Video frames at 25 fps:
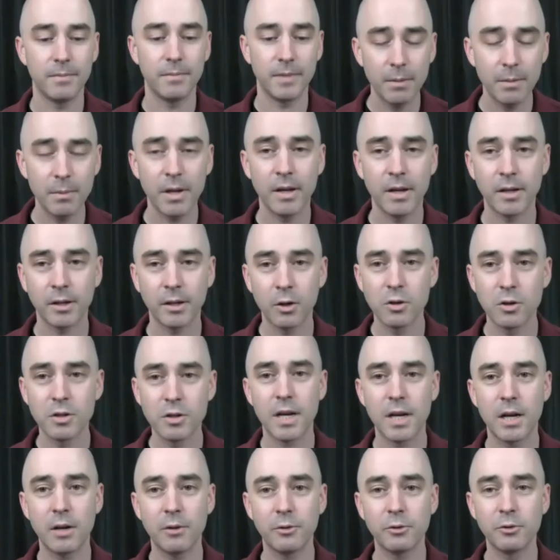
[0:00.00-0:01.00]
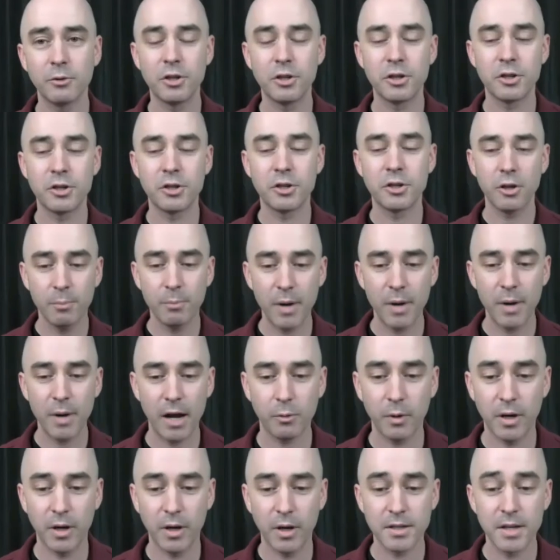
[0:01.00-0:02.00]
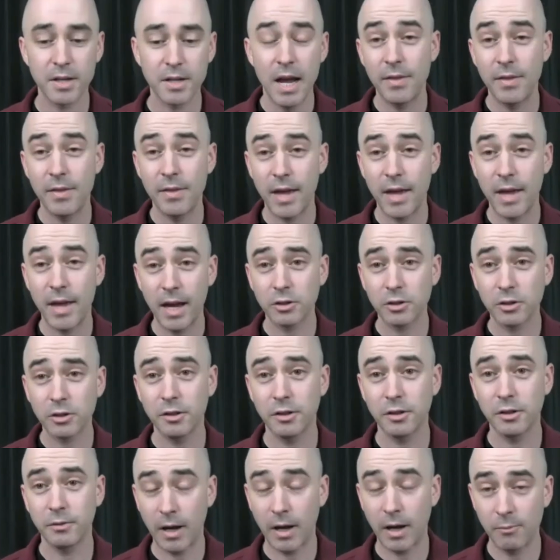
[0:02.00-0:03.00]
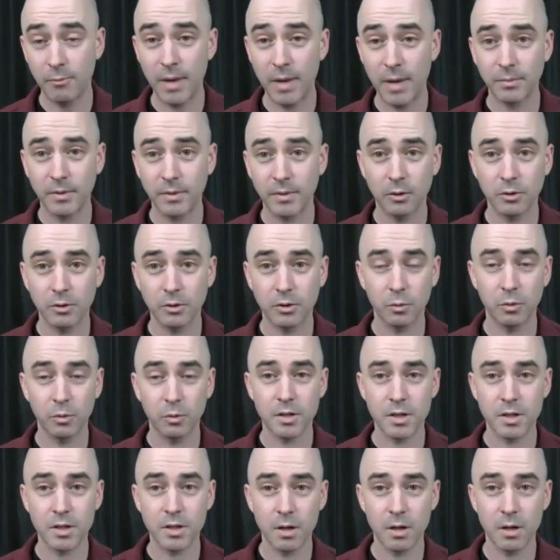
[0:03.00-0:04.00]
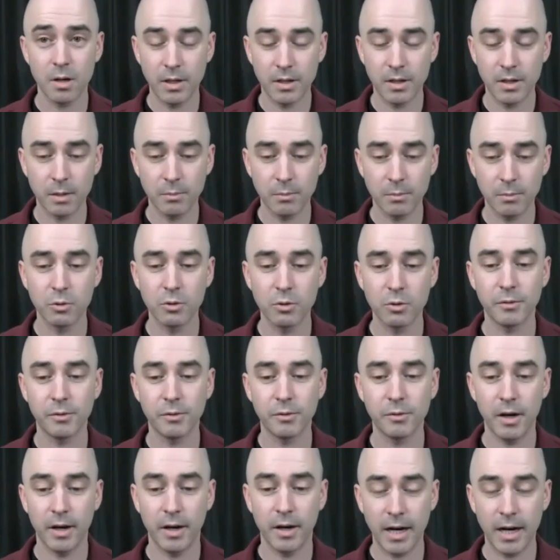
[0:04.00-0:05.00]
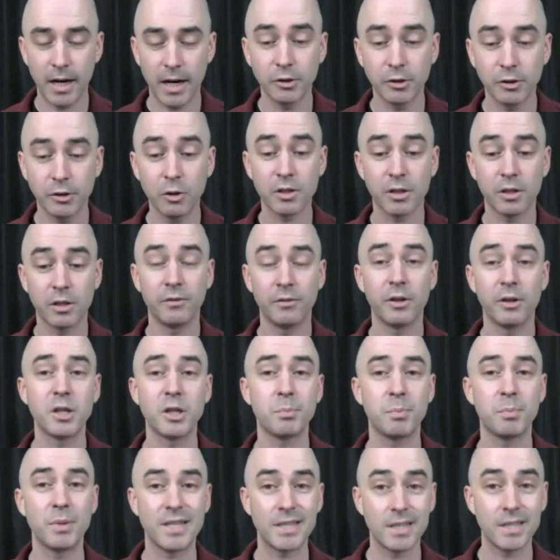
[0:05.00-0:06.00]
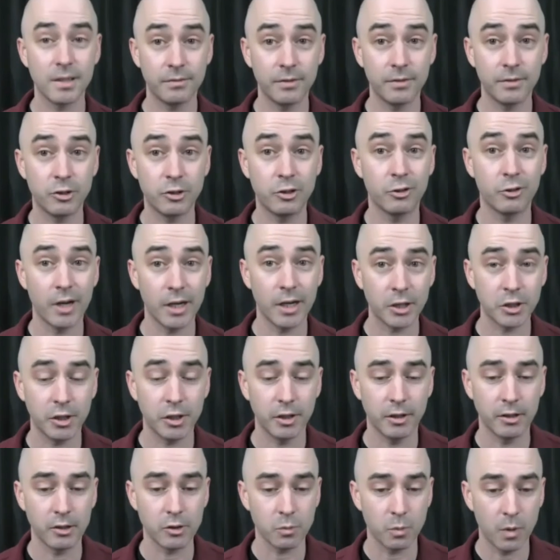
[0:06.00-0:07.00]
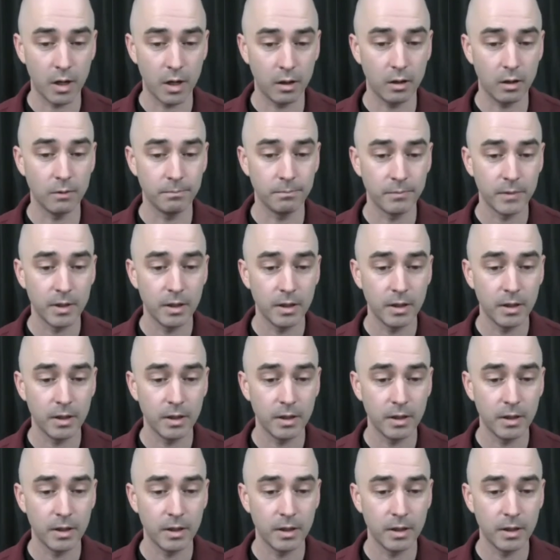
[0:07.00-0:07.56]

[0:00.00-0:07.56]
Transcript: And it goes down through these certain pathways, and they actually have mapped it out to where some schools have thought it actually goes in a very specific direction as well.